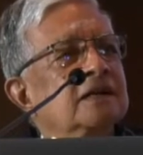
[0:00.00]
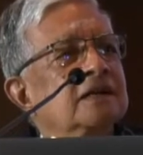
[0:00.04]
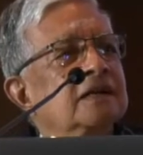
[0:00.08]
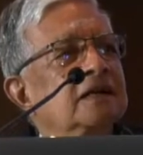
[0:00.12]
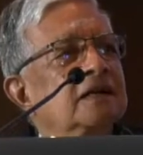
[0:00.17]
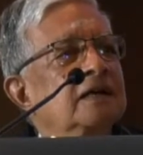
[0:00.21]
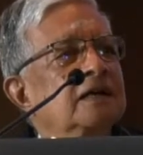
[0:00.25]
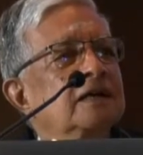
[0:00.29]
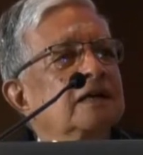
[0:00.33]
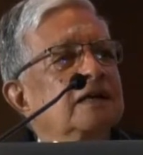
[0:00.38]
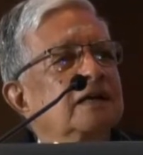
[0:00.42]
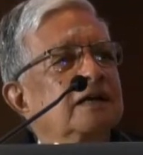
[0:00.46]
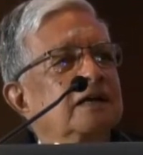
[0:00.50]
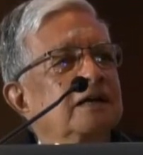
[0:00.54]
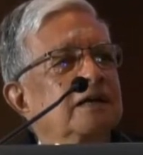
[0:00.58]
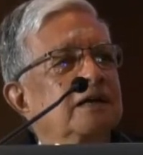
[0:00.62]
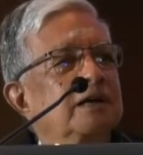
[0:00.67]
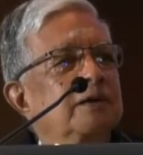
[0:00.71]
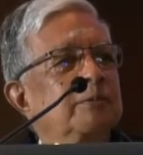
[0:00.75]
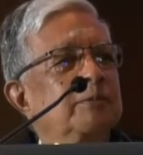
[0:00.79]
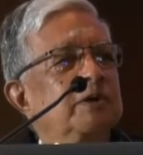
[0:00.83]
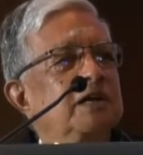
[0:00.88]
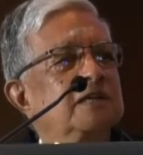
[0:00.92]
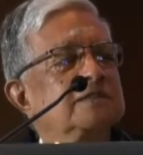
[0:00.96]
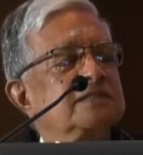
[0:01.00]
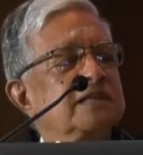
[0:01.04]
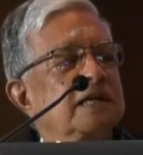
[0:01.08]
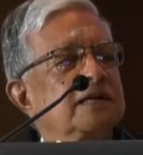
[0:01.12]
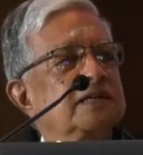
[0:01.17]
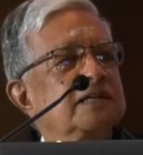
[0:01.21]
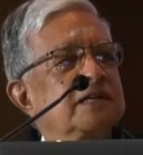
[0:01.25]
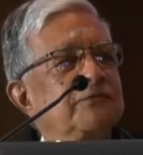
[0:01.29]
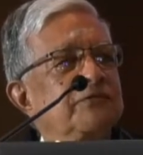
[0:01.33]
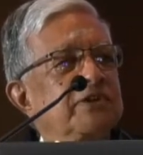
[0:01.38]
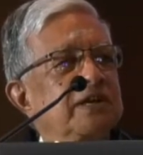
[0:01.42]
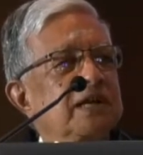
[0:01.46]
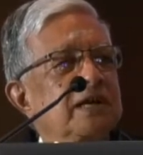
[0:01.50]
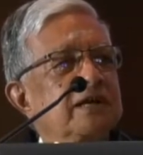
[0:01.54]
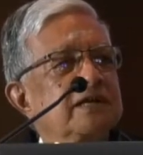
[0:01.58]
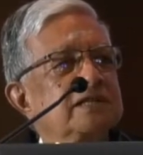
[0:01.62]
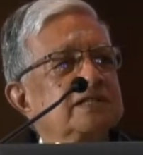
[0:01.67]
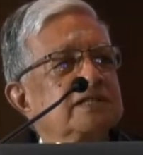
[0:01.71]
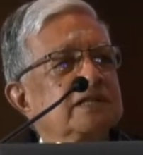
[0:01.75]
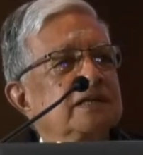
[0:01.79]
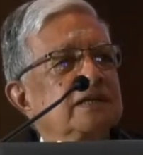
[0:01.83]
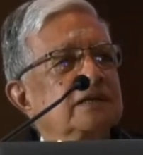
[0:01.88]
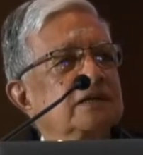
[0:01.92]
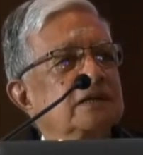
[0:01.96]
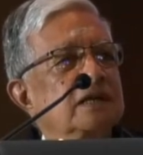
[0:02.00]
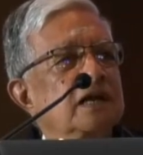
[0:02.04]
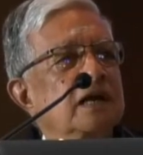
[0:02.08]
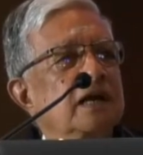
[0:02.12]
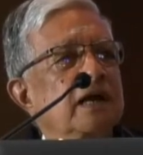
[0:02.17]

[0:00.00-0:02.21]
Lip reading: certification